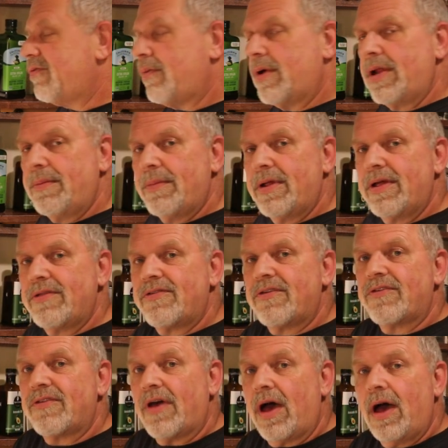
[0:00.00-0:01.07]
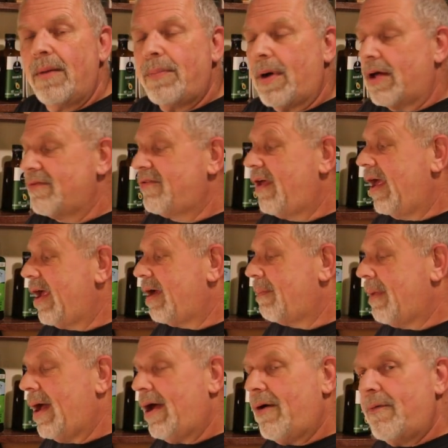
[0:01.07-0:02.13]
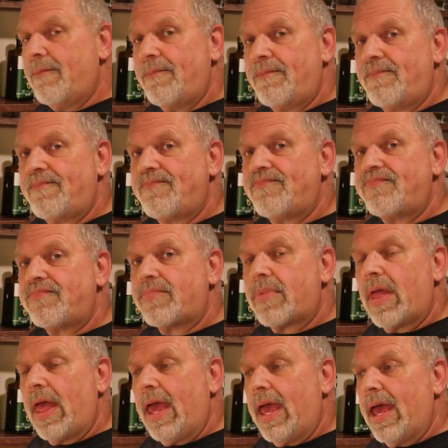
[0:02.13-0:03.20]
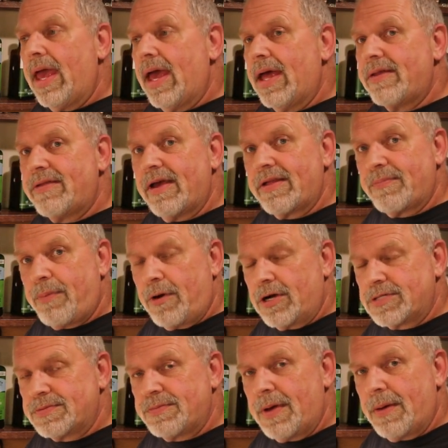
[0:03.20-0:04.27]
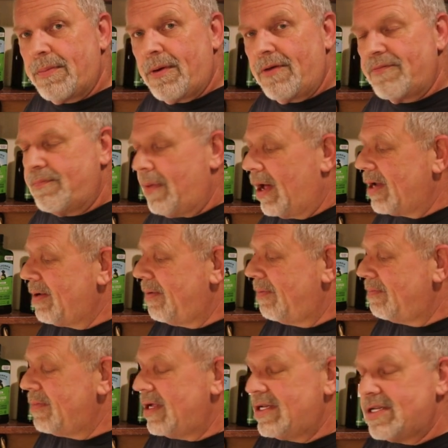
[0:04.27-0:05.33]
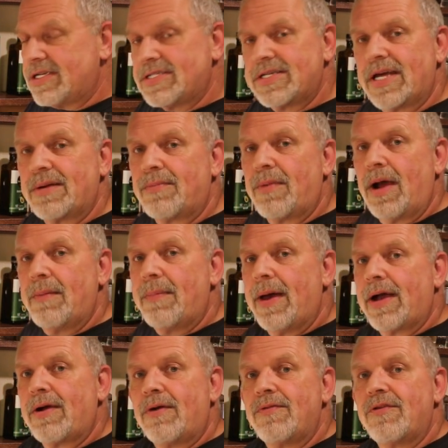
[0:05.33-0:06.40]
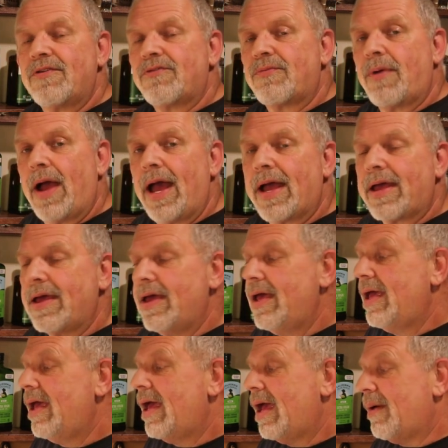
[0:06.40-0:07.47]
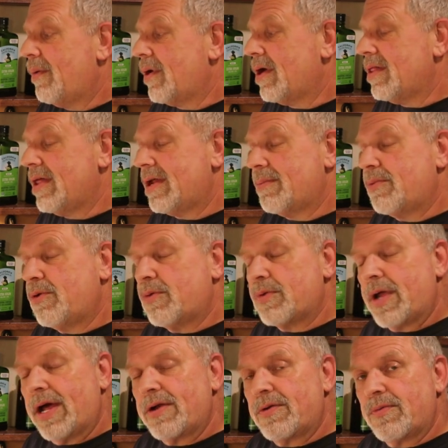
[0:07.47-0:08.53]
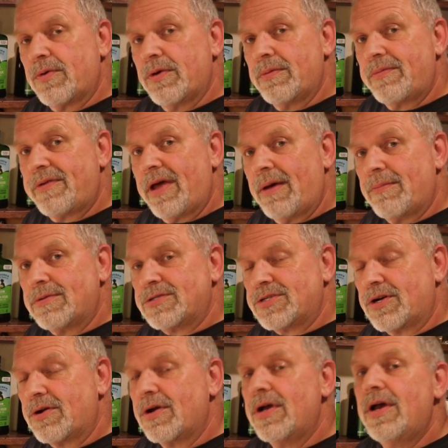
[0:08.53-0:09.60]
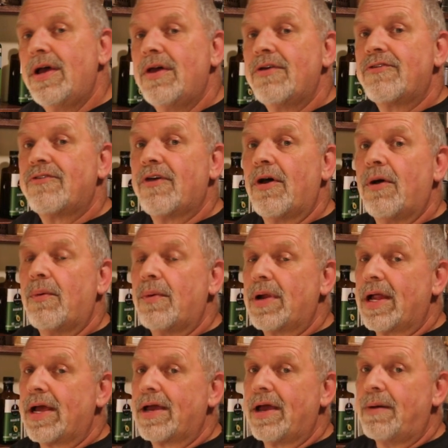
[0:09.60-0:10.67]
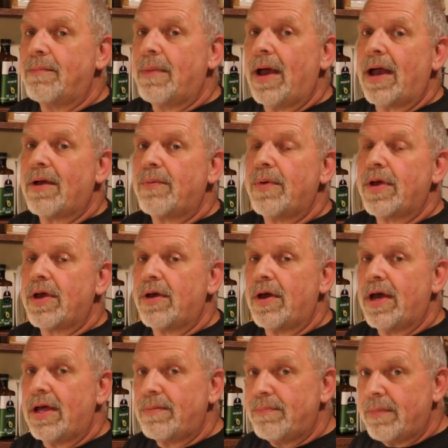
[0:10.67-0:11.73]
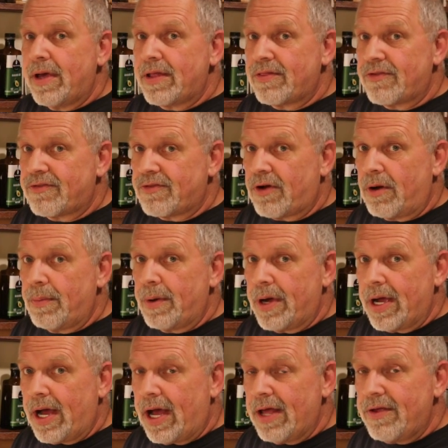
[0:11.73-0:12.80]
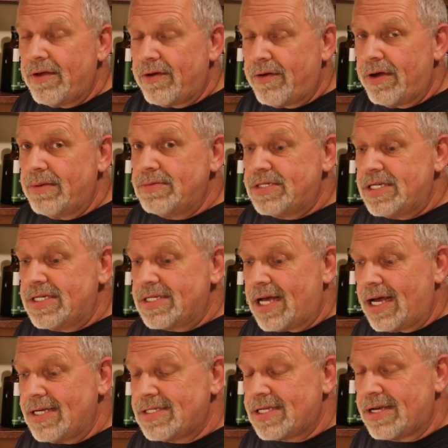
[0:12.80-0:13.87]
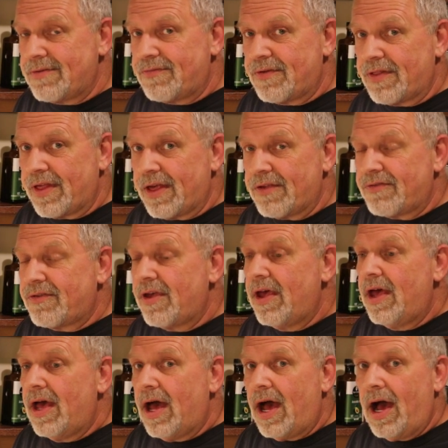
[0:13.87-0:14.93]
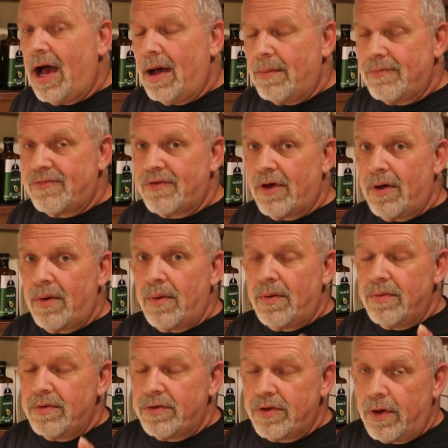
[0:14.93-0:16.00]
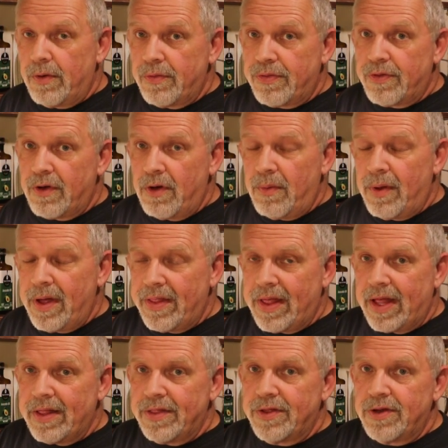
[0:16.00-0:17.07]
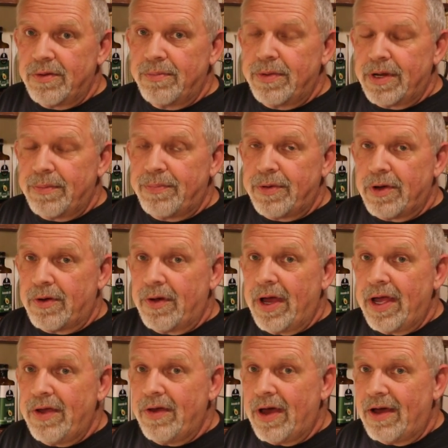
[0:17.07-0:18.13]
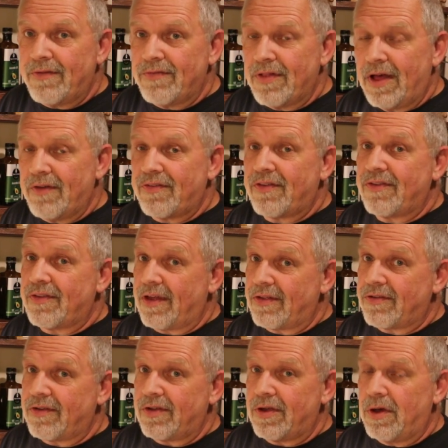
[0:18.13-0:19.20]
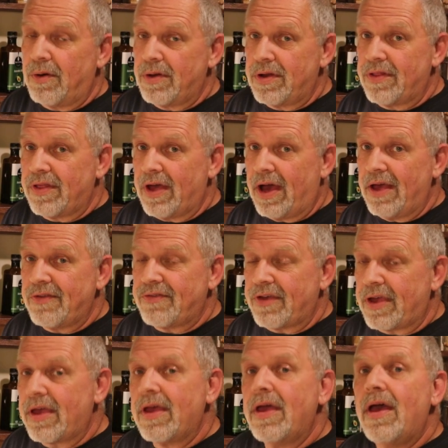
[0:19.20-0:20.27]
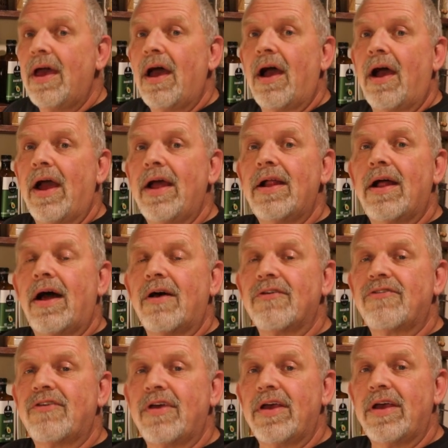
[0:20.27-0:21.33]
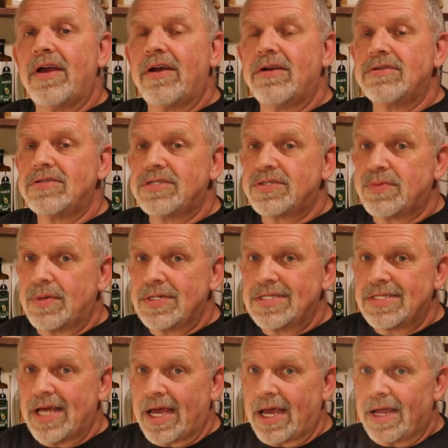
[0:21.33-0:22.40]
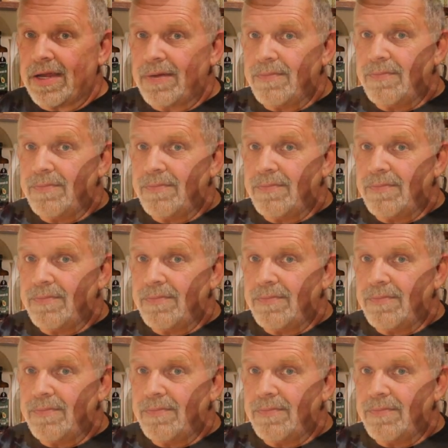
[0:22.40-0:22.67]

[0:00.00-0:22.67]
20 minutes is up, I'll take them out and take the parchment paper off the bottom of them and just set them right back on this rack, and we're going to let them cool down to room temperature. So when I come back, we can go ahead and make the strawberry cream cheese icing for this. So don't throw away that little bit of puree you have left, because that's going to go into the icing. All right, I'll see you here in just 1 second.